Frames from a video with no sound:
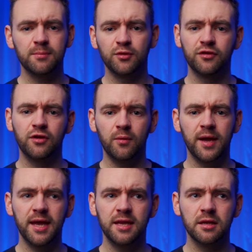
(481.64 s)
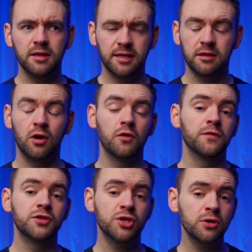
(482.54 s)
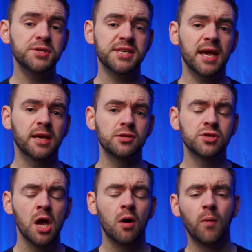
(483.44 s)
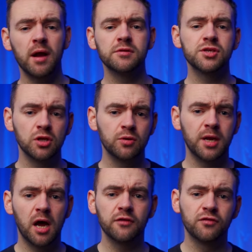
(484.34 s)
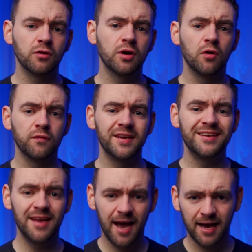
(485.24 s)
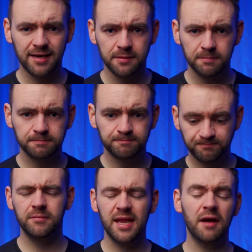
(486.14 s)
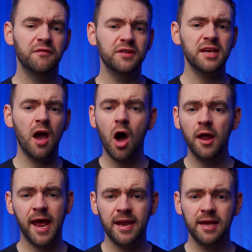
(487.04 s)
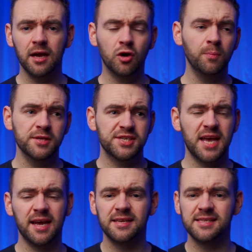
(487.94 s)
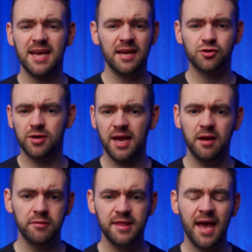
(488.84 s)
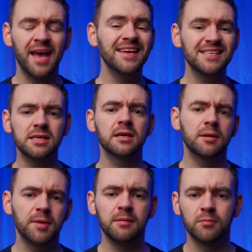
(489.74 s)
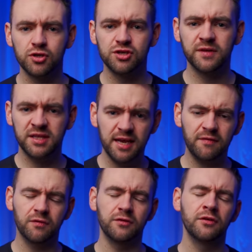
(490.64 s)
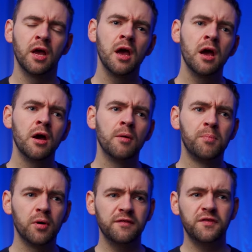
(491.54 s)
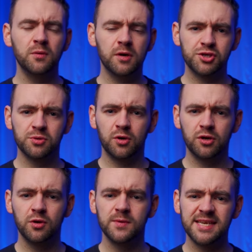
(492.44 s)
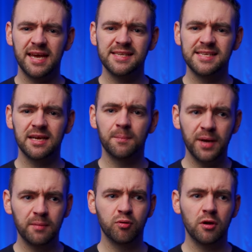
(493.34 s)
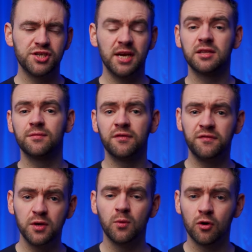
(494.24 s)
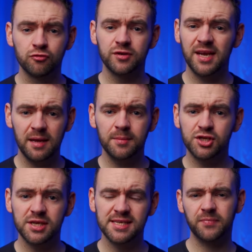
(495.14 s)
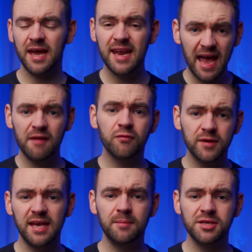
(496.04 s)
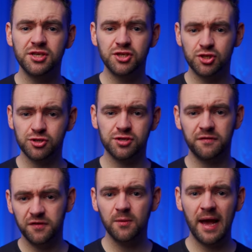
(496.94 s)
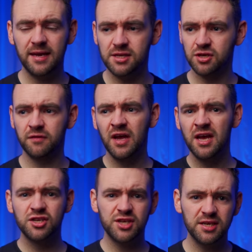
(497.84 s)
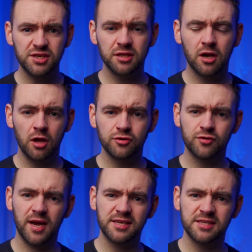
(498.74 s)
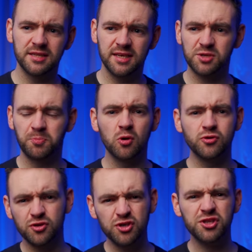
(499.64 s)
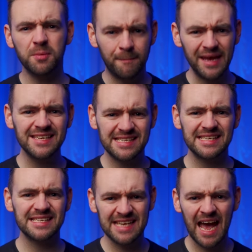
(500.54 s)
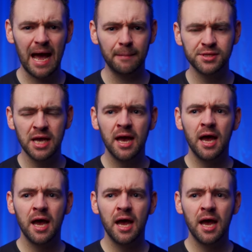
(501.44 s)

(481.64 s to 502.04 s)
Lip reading: able to do it in a little over 2 seconds, whereas Luminar took over 9. Now, for the odd edit, a couple of seconds extra here and there isn't going to make much of a difference. But if you are someone who is editing a big project of a few hundred images, and every image is just a few edits of changing the contrast and the exposure, just the basics tabs,